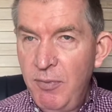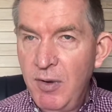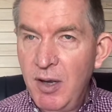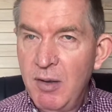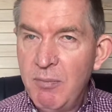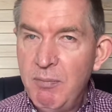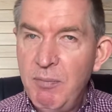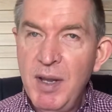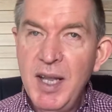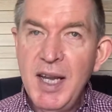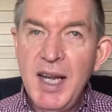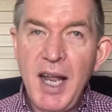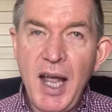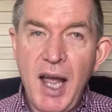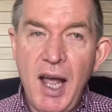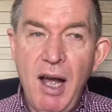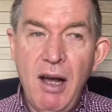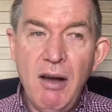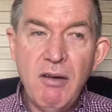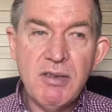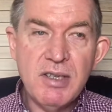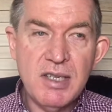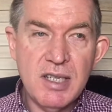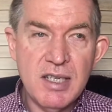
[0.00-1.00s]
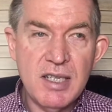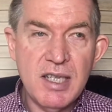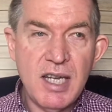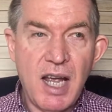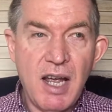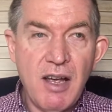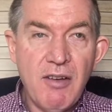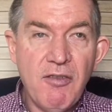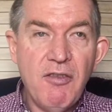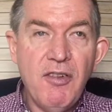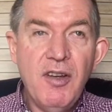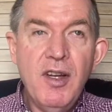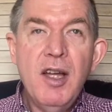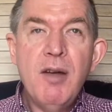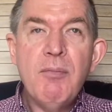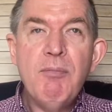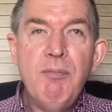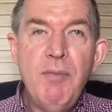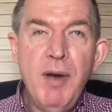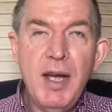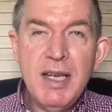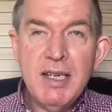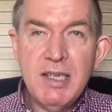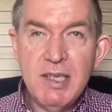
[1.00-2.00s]
many houses have
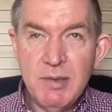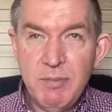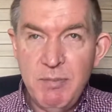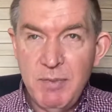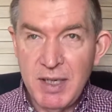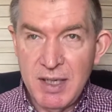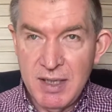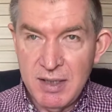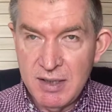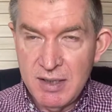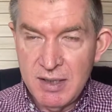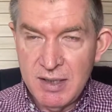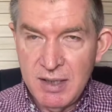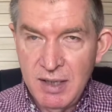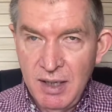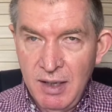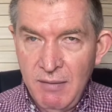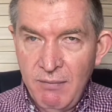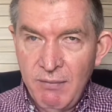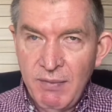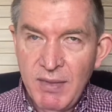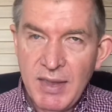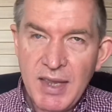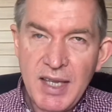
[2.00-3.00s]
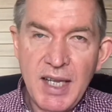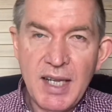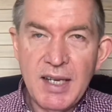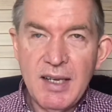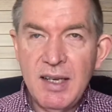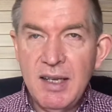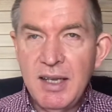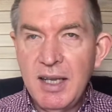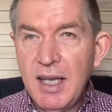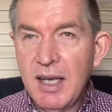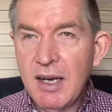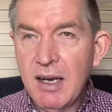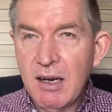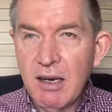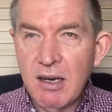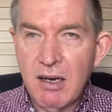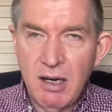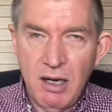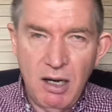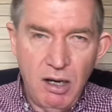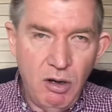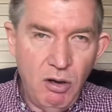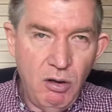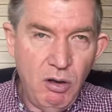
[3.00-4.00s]
basements that there are
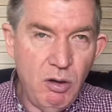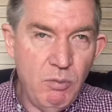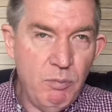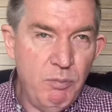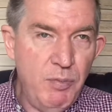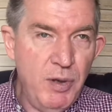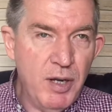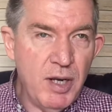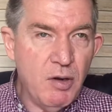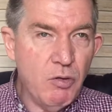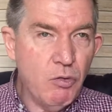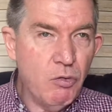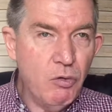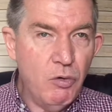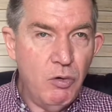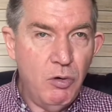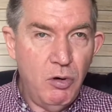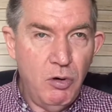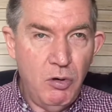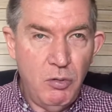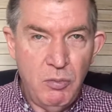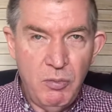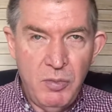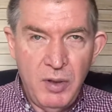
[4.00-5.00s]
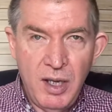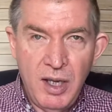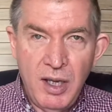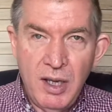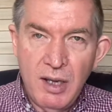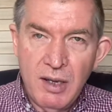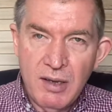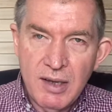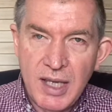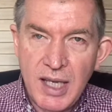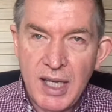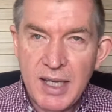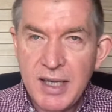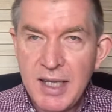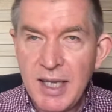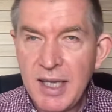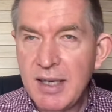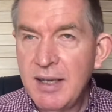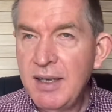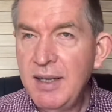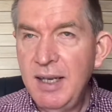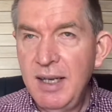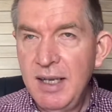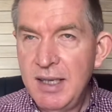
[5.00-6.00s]
a whole big room that,
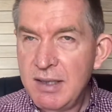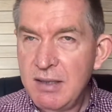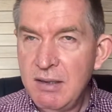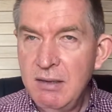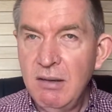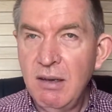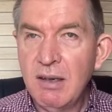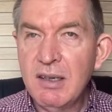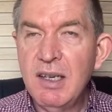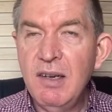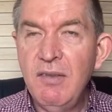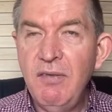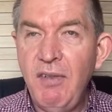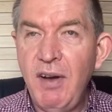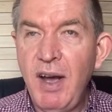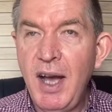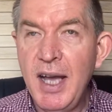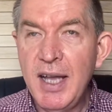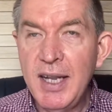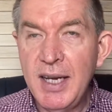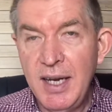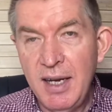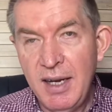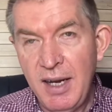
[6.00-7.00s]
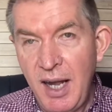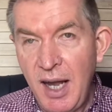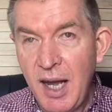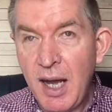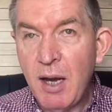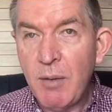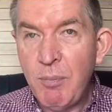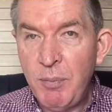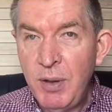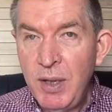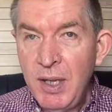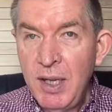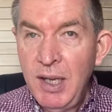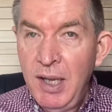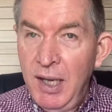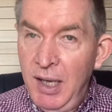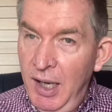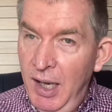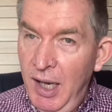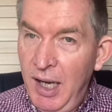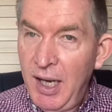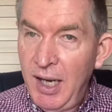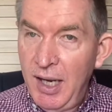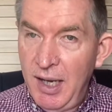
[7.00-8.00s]
that is not divided up.
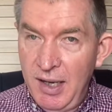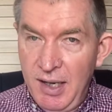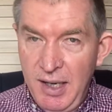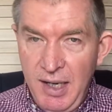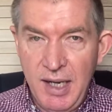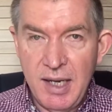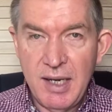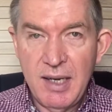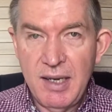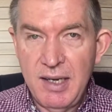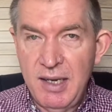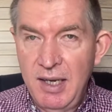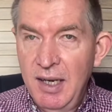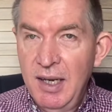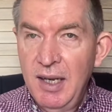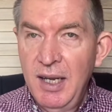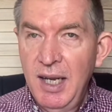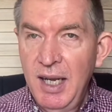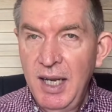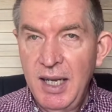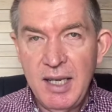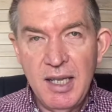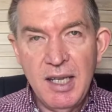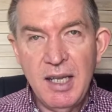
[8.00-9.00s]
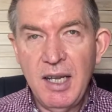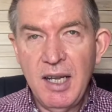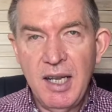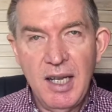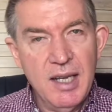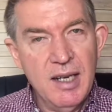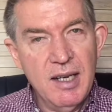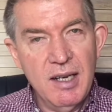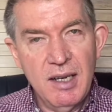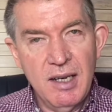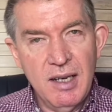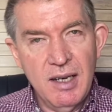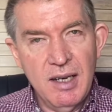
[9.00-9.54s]
Uh, and in, in